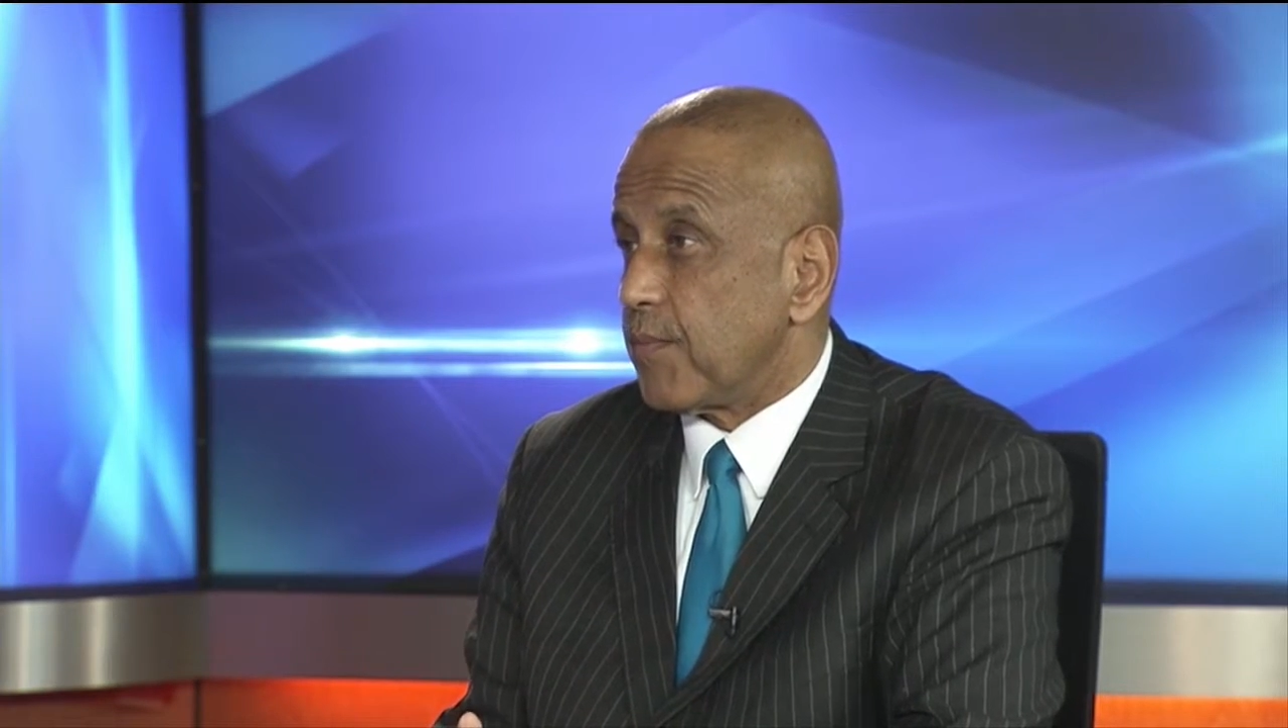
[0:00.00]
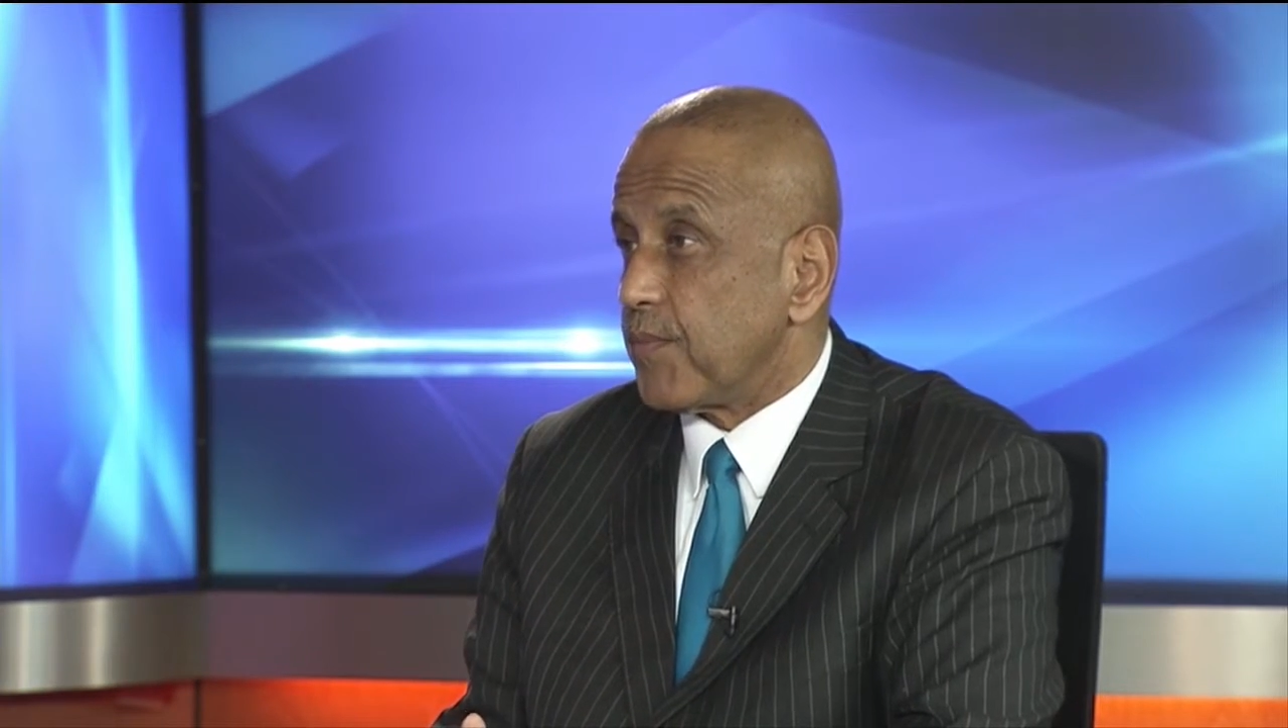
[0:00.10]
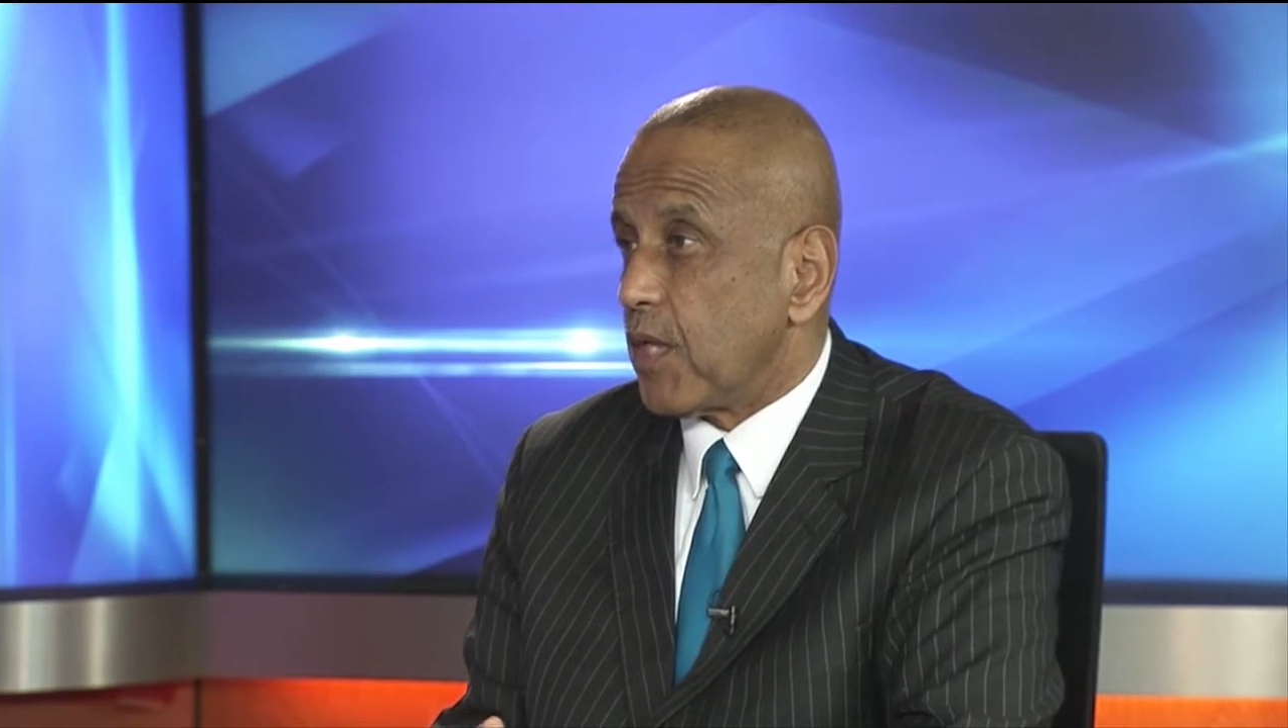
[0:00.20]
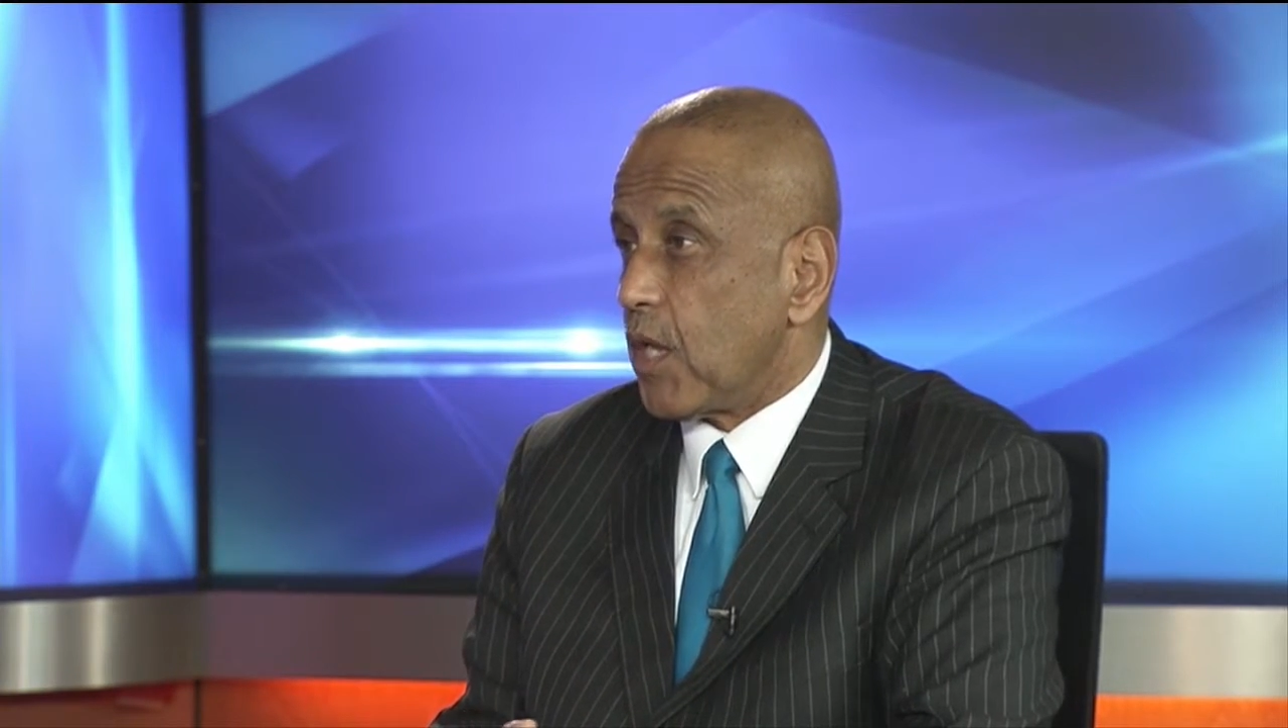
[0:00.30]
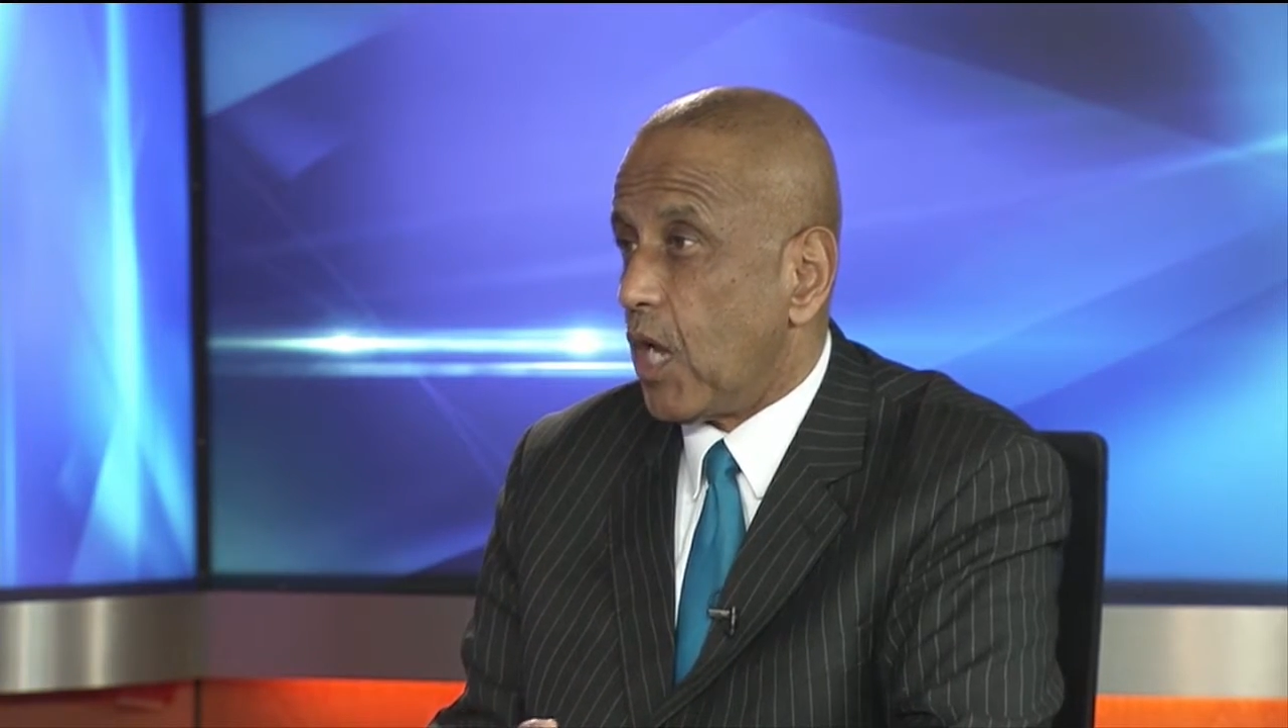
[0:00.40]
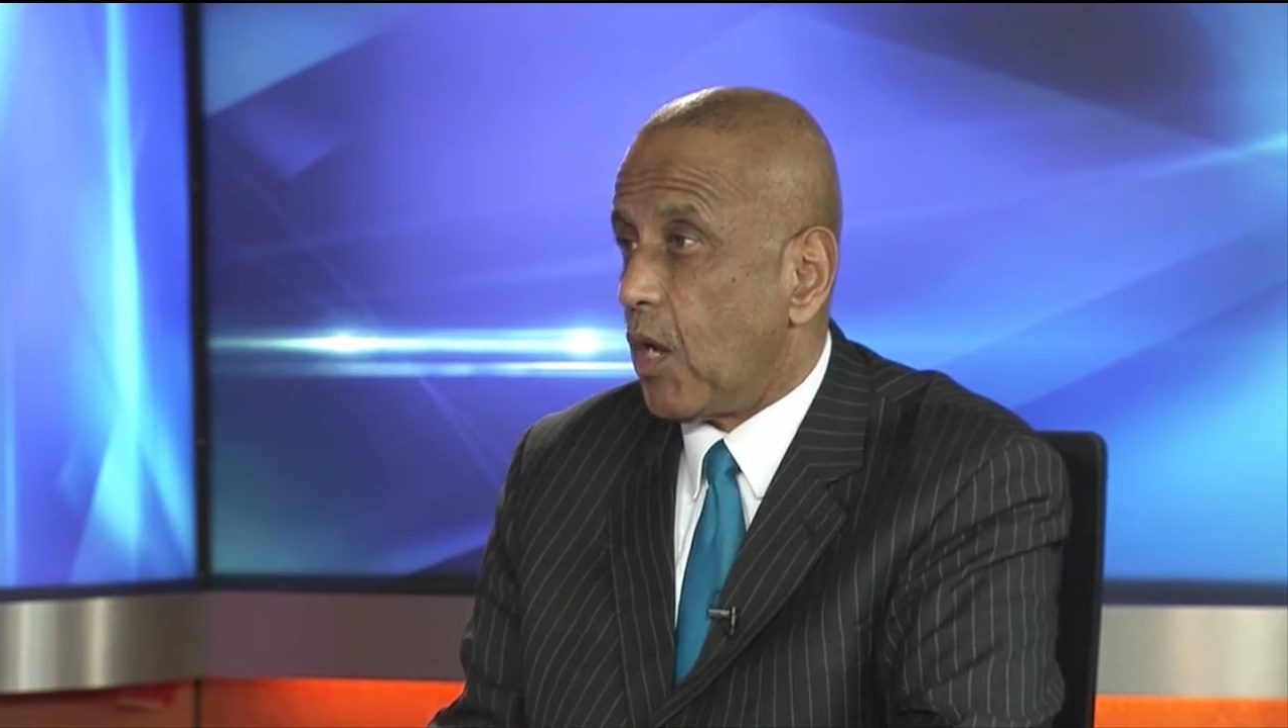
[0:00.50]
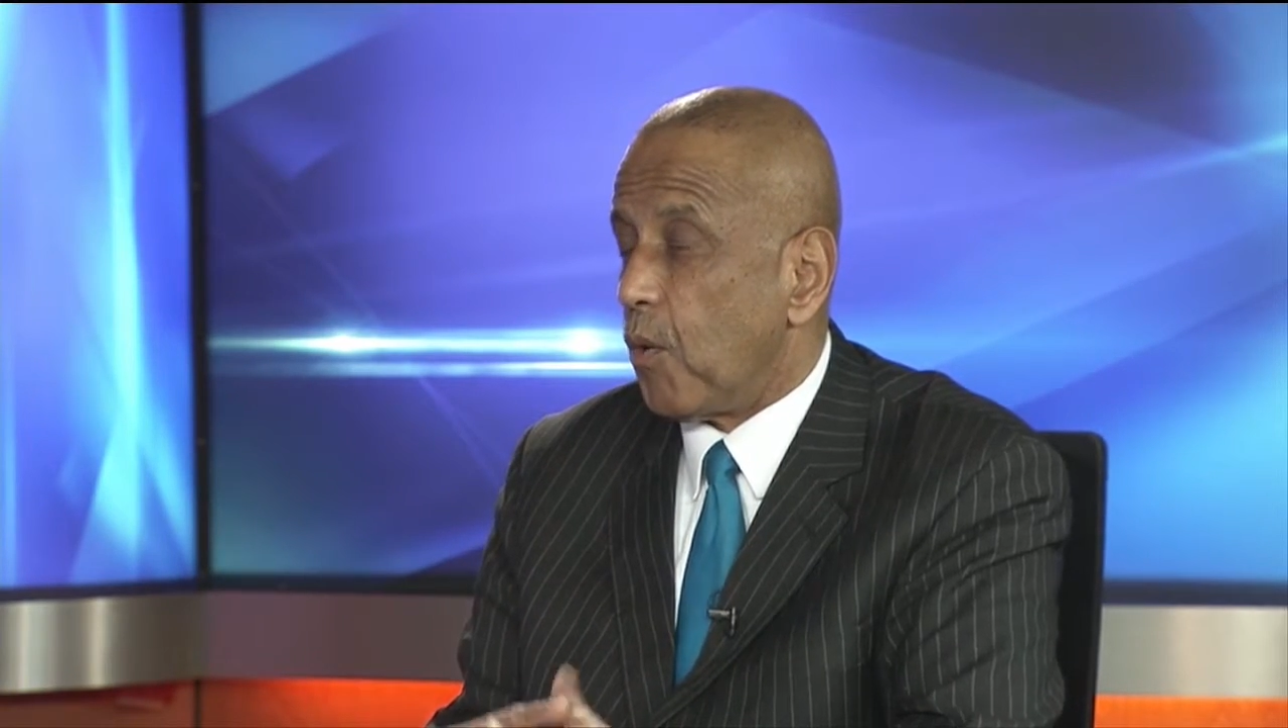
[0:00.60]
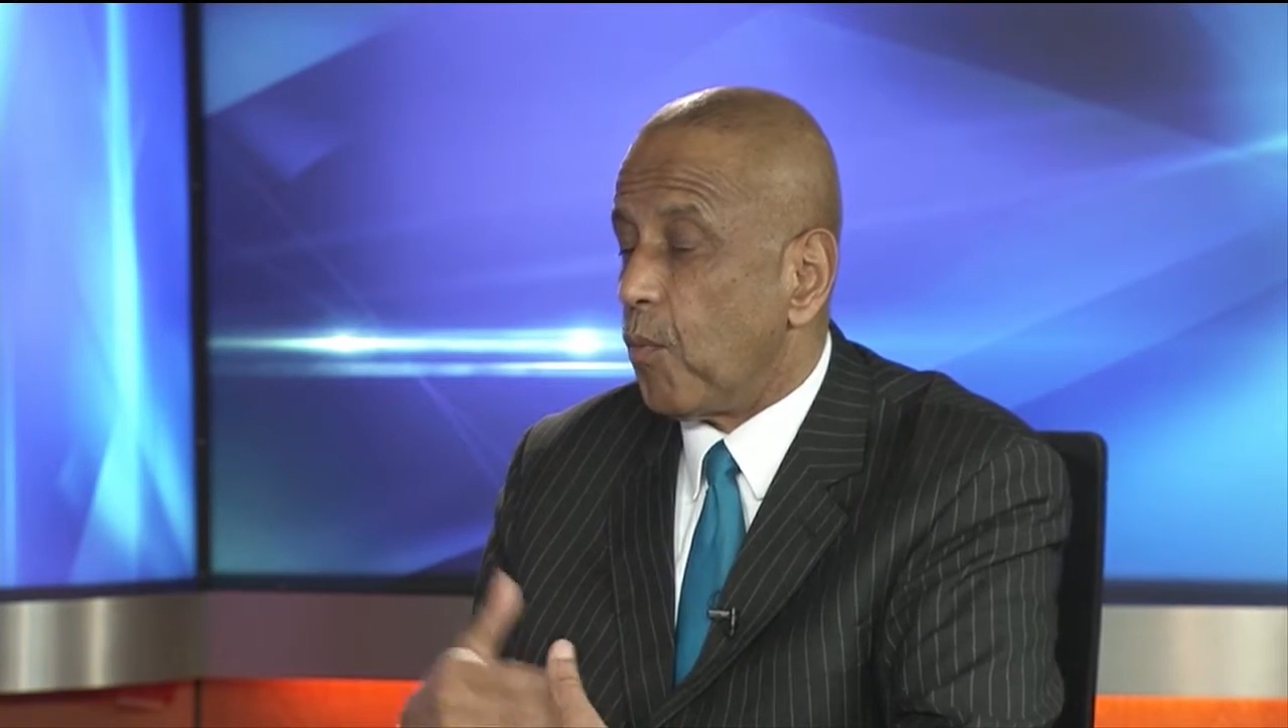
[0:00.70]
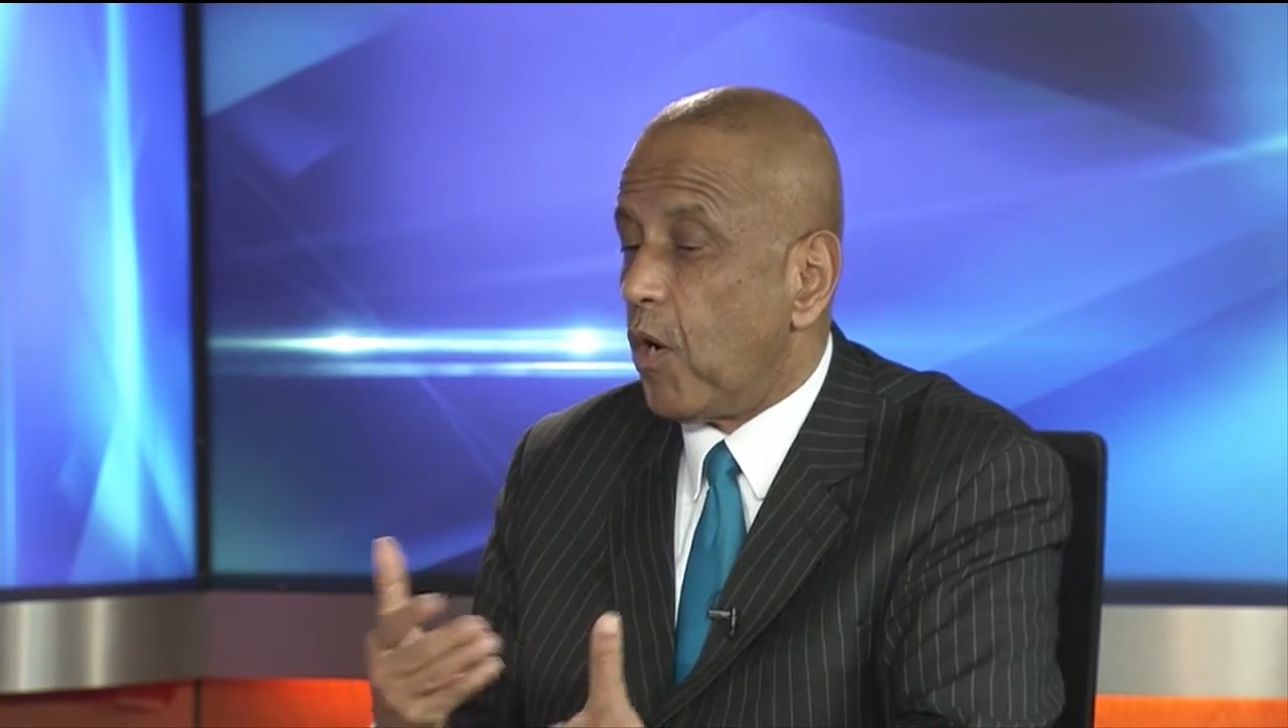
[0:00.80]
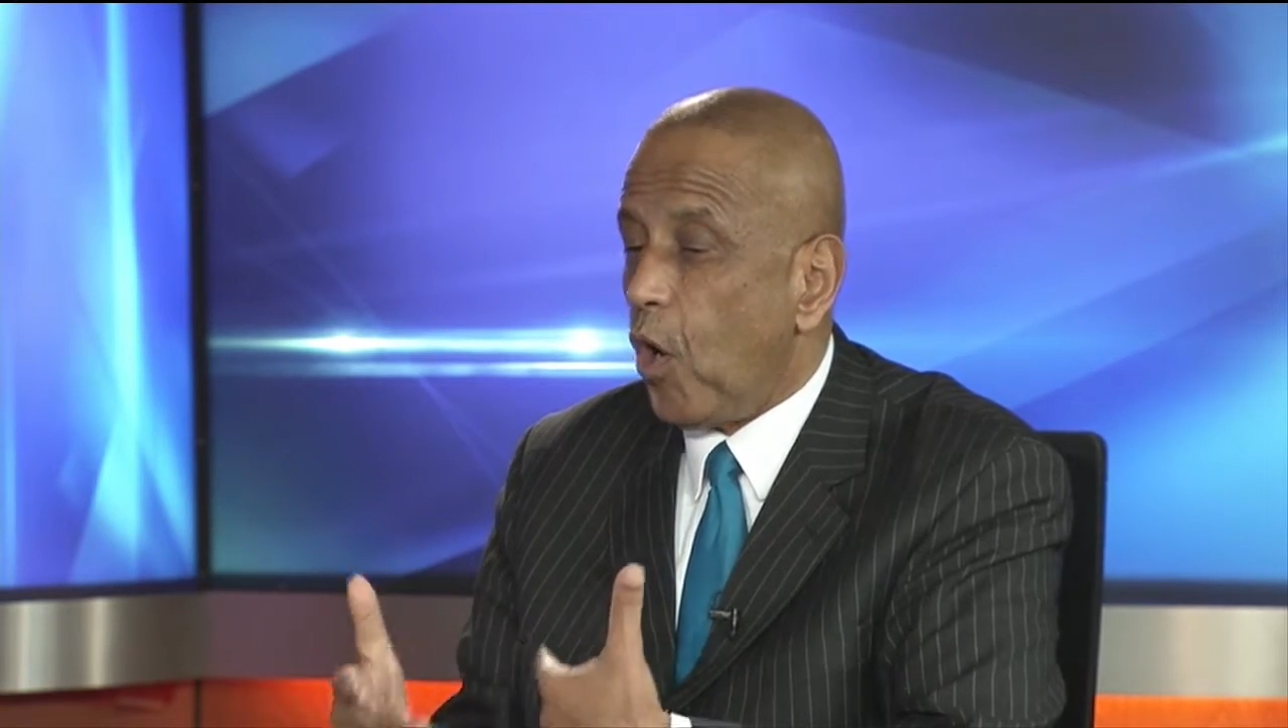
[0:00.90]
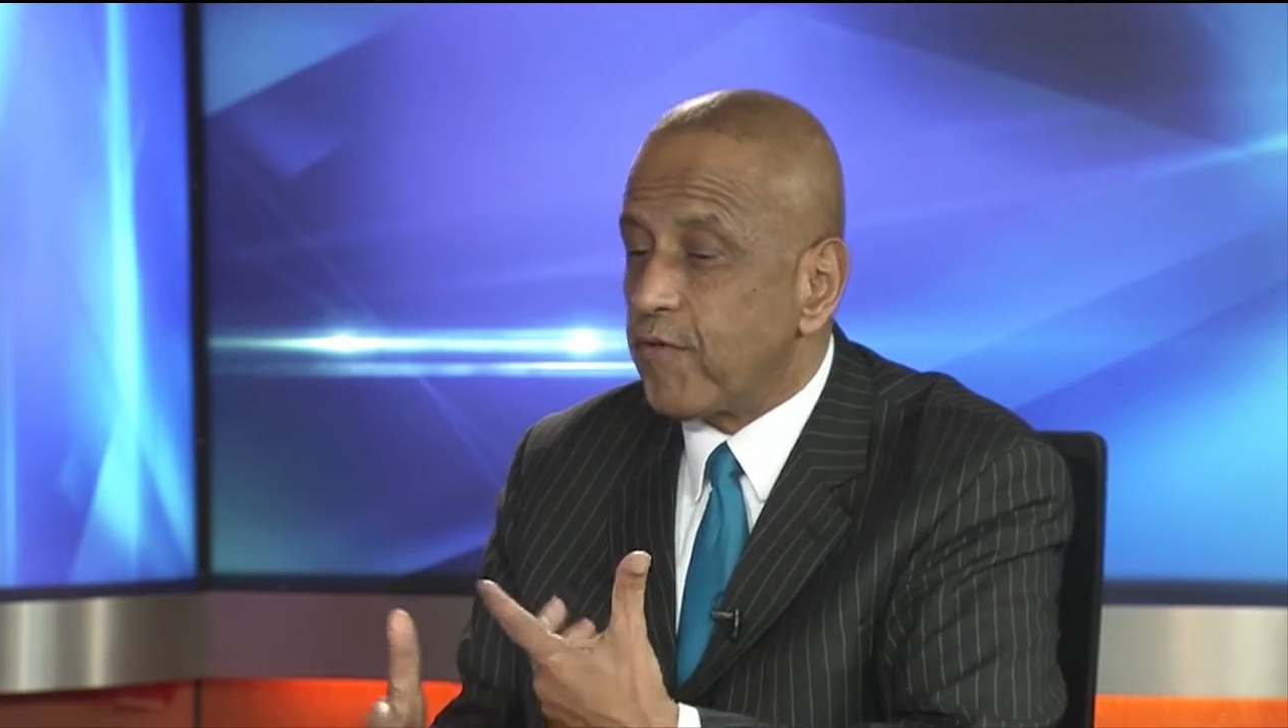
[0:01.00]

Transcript: it's going to happen anytime well, soon.